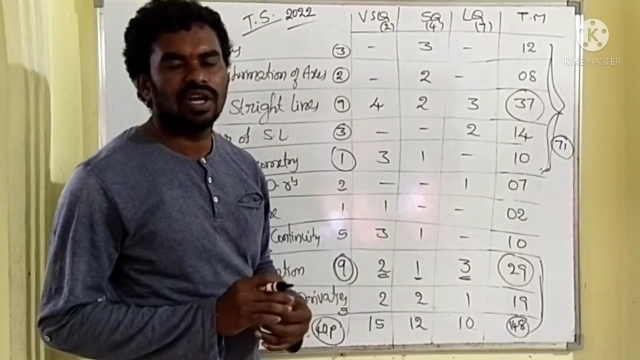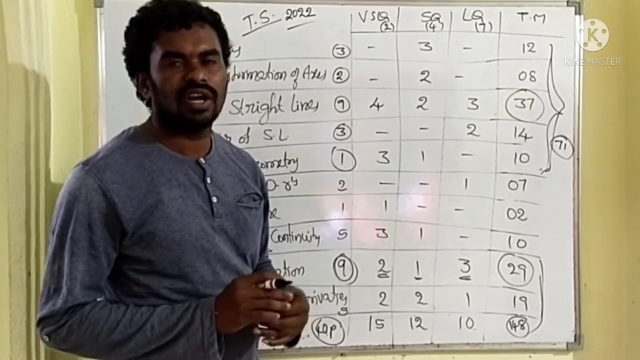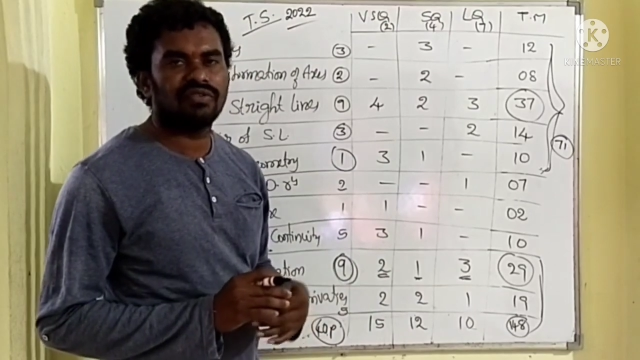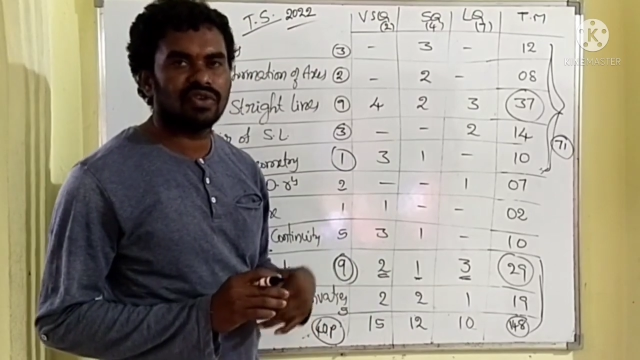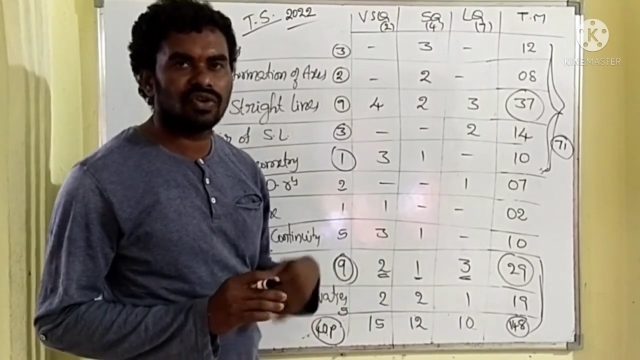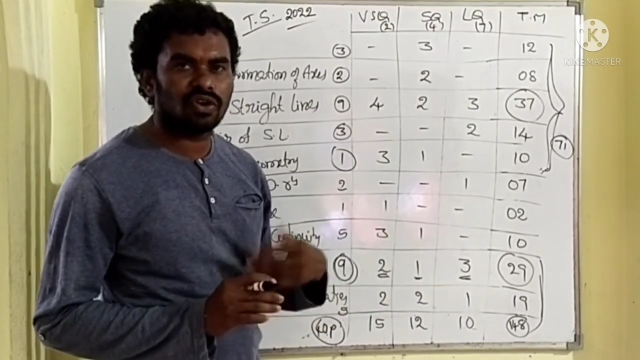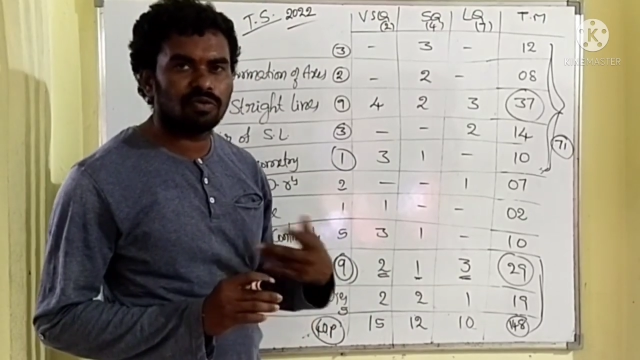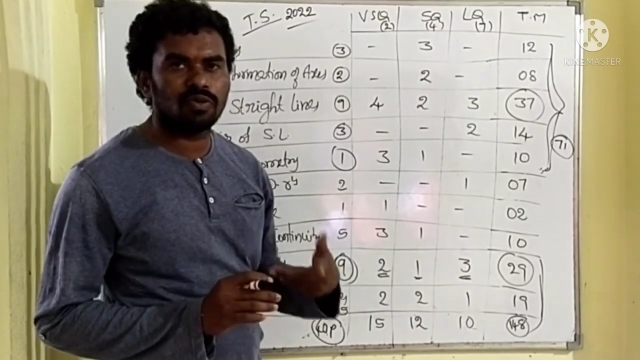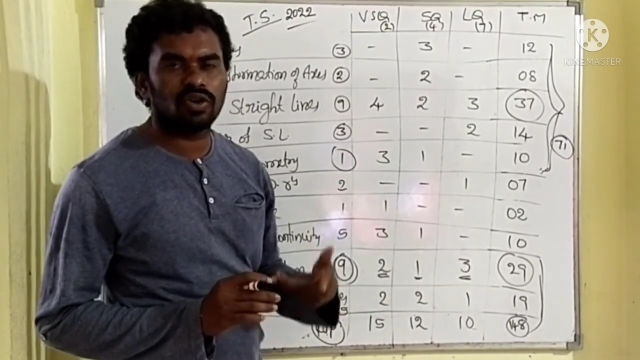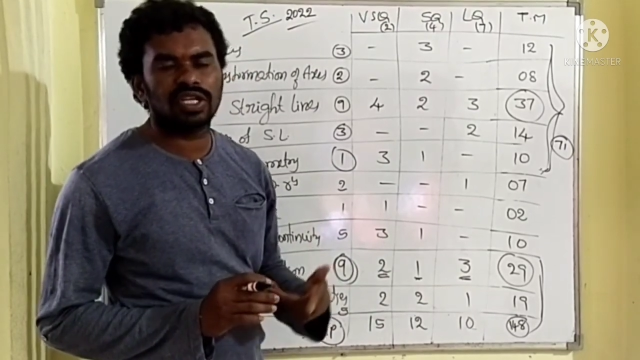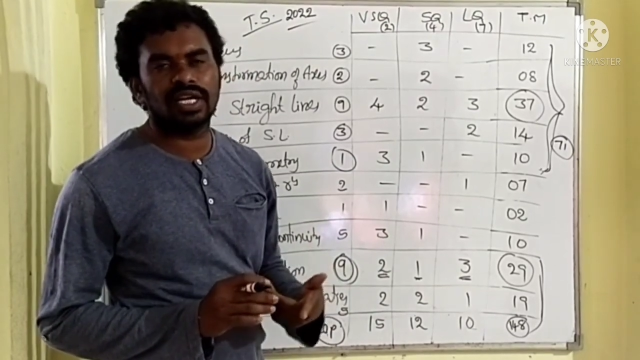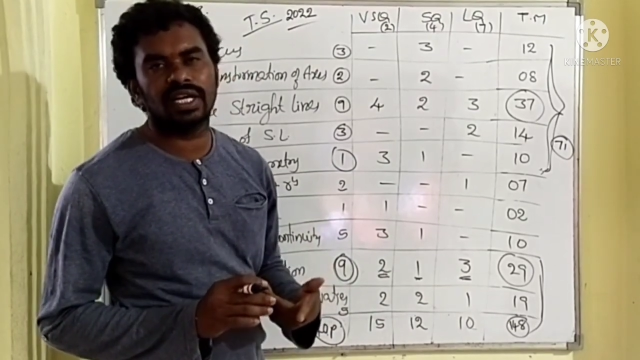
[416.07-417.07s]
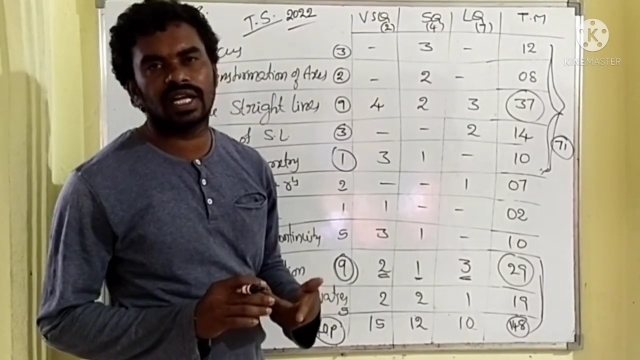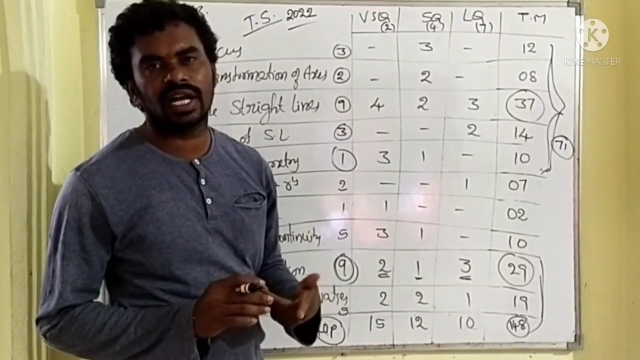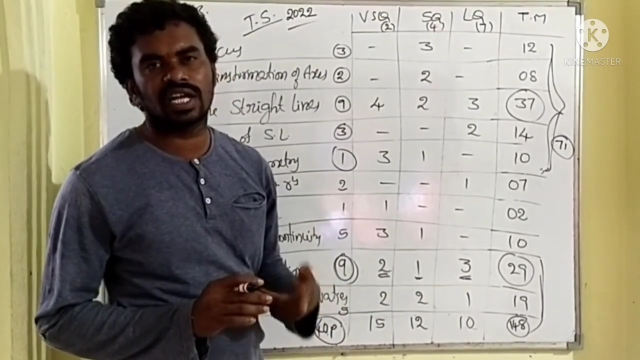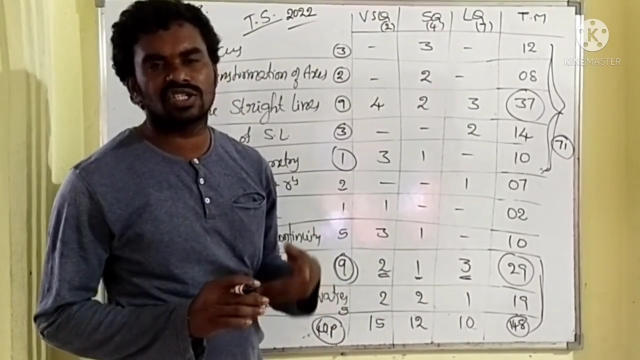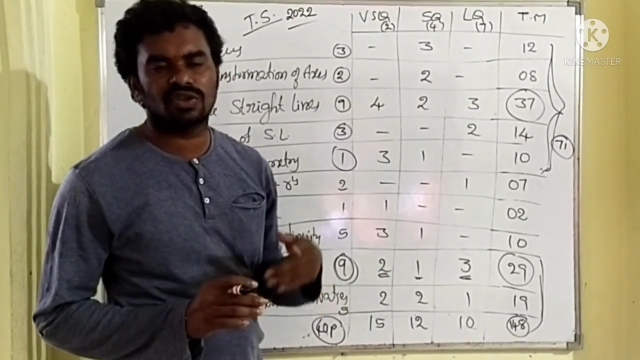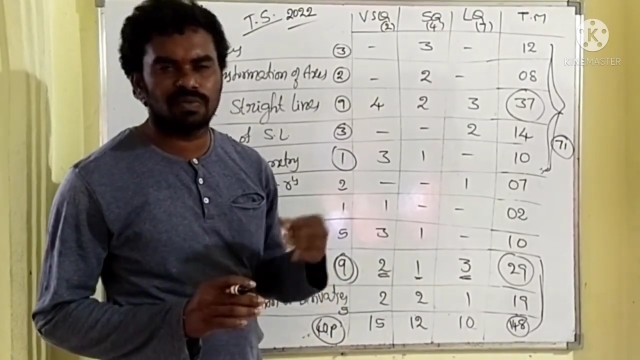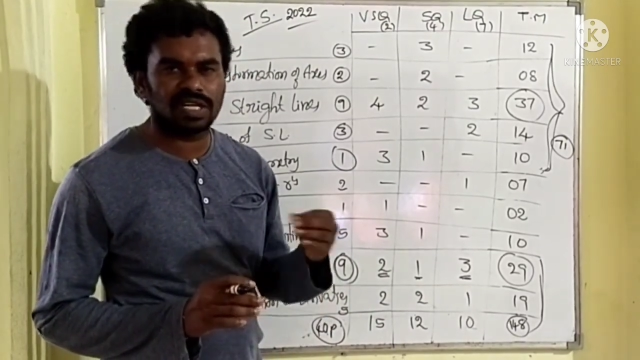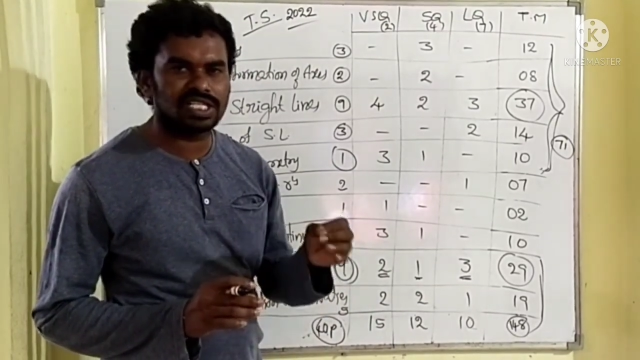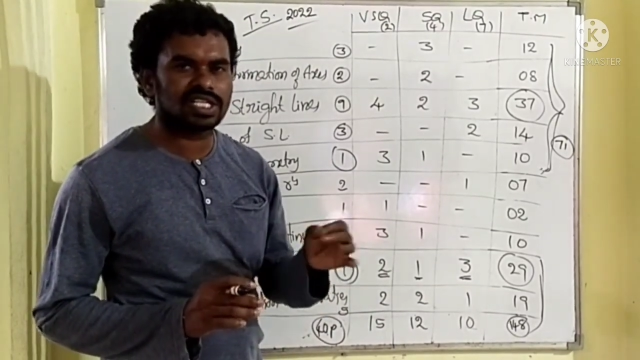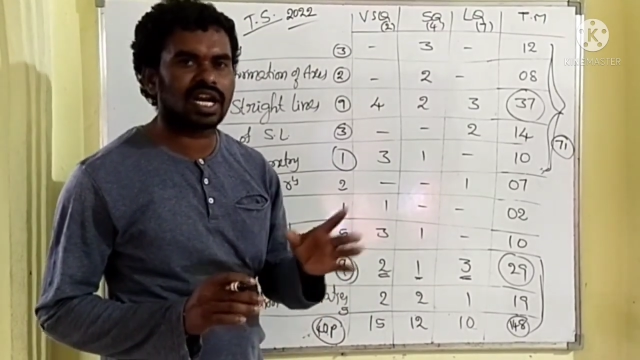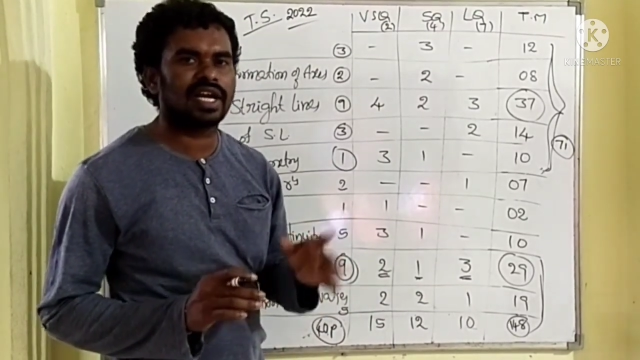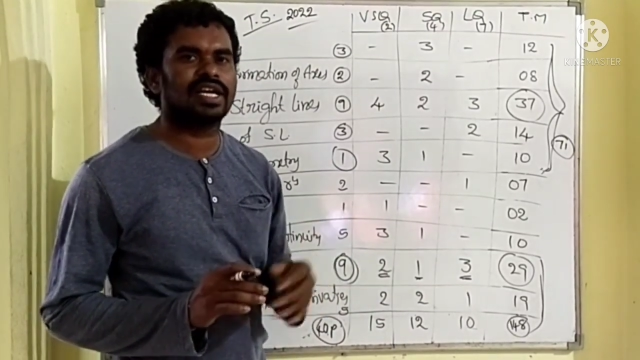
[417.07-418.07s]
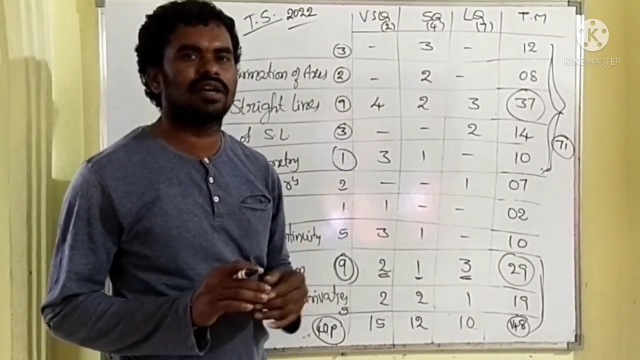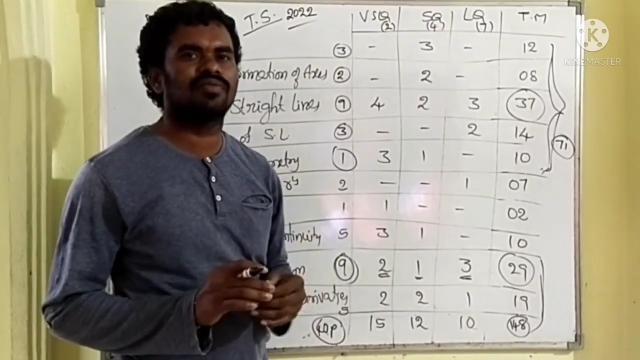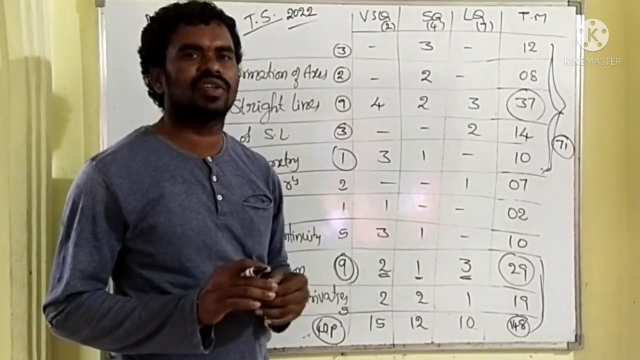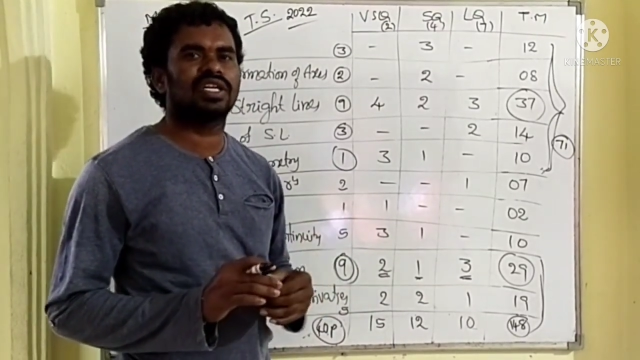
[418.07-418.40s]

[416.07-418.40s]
If you know more than 10 also, please write up.